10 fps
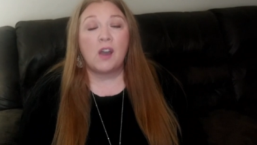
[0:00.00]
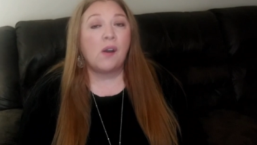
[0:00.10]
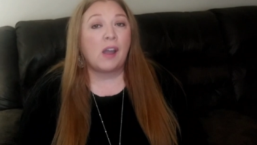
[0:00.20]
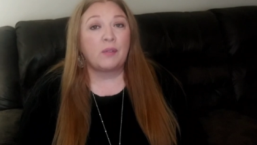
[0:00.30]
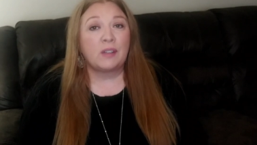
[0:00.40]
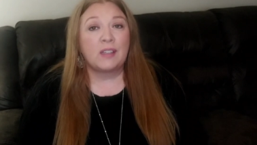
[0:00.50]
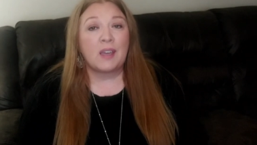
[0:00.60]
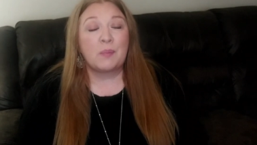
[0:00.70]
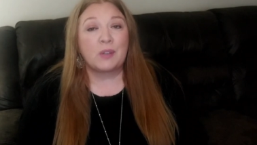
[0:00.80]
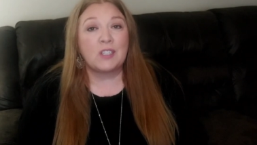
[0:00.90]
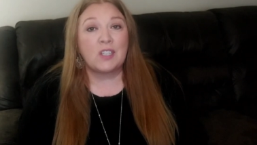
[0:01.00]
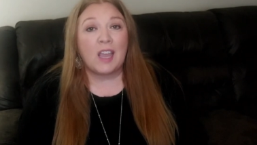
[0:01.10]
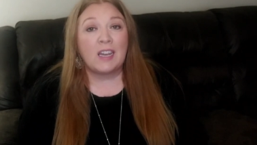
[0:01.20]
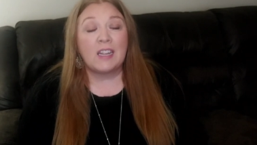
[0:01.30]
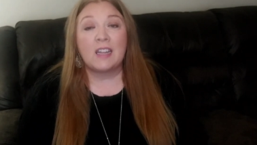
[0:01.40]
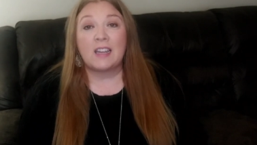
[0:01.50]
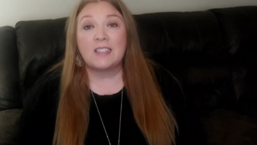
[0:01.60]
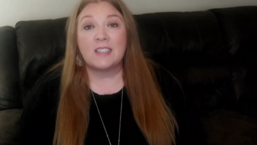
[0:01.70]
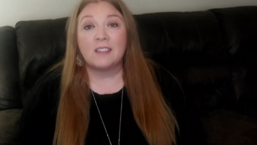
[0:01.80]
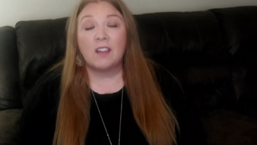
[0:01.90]
I really appreciate it and I
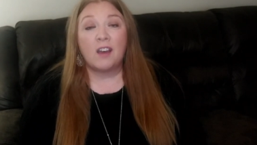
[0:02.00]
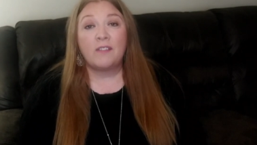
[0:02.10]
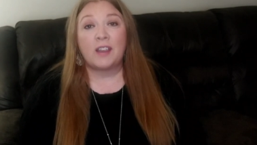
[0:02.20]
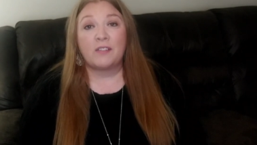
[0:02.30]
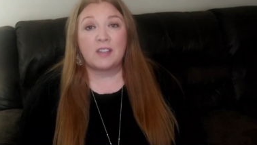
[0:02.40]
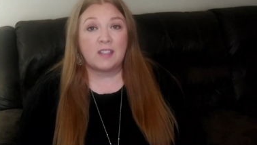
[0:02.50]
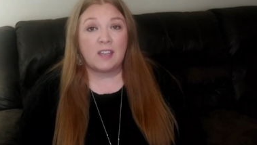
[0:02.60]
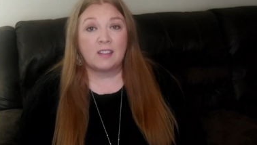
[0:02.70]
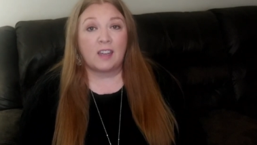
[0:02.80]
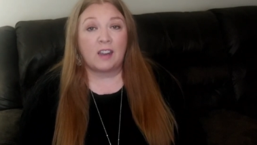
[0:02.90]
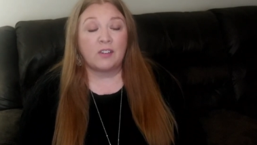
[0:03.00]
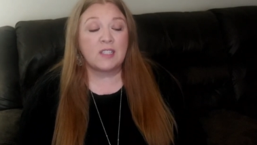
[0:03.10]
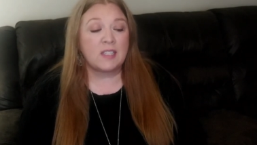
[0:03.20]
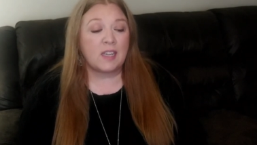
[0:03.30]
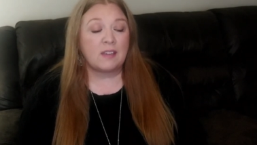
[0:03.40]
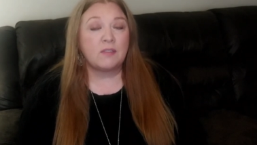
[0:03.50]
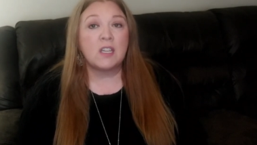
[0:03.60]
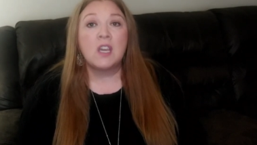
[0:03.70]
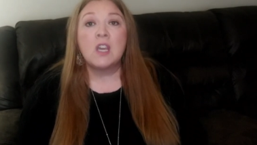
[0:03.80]
did love everything that I received.